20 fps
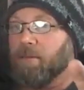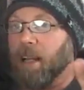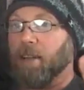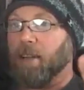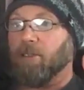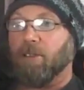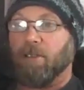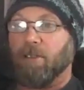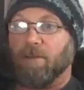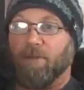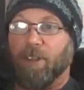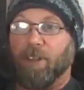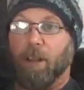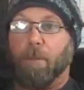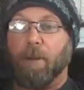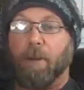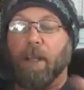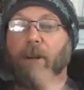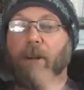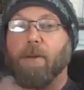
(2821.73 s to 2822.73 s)
just
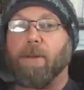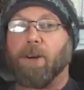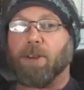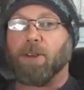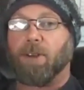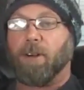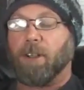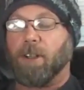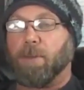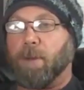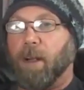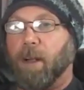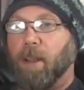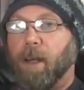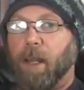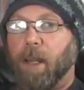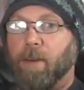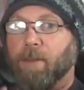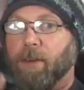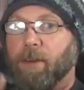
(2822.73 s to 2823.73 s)
Filipino martial arts, but a
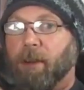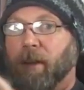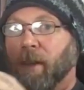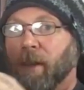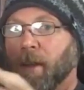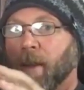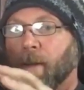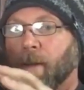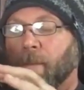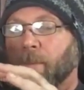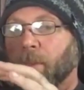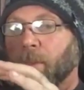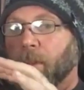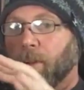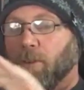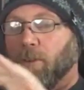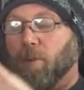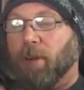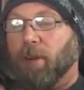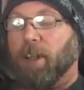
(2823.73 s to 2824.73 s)
lot of
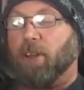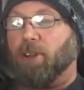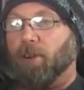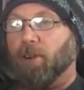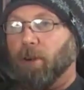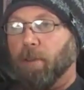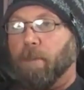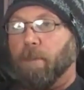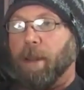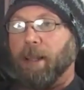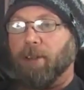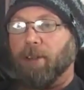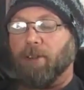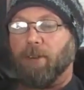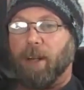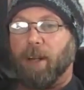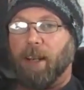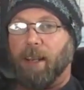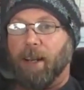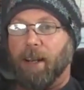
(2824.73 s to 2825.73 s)
traditional based
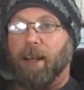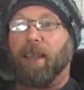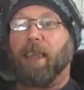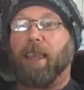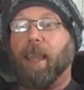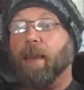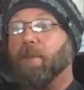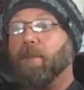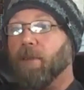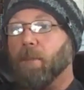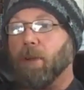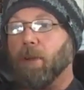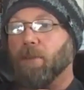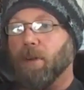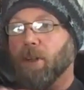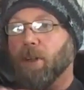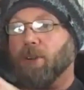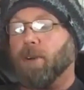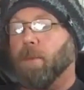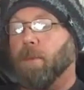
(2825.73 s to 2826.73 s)
training, and I came from a
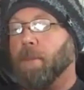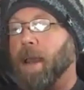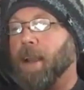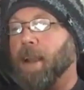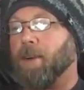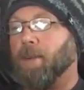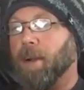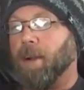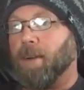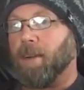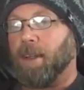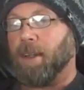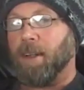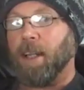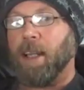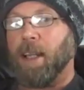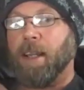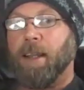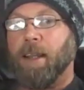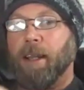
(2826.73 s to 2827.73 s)
traditional background, and
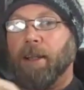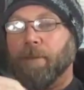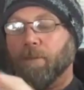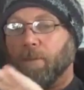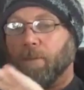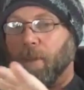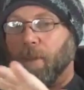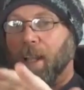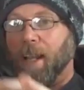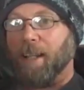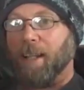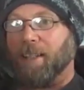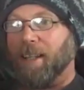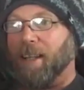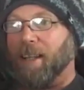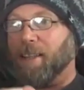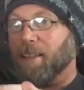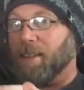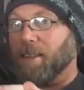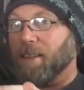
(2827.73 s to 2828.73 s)
I say
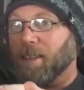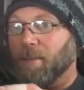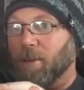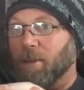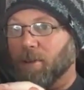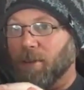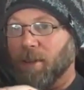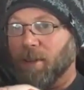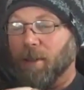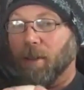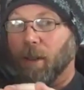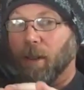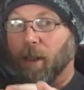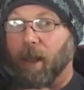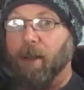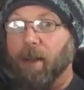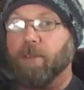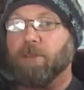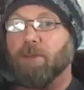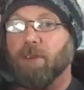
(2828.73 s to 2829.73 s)
this as someone who still
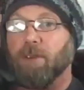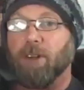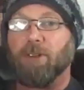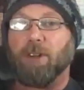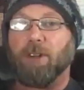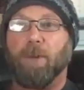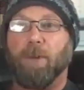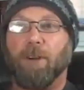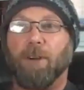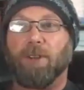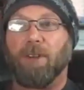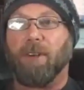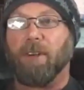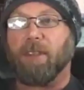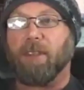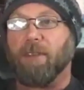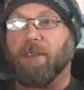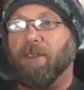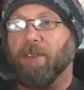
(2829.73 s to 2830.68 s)
loves traditional martial arts.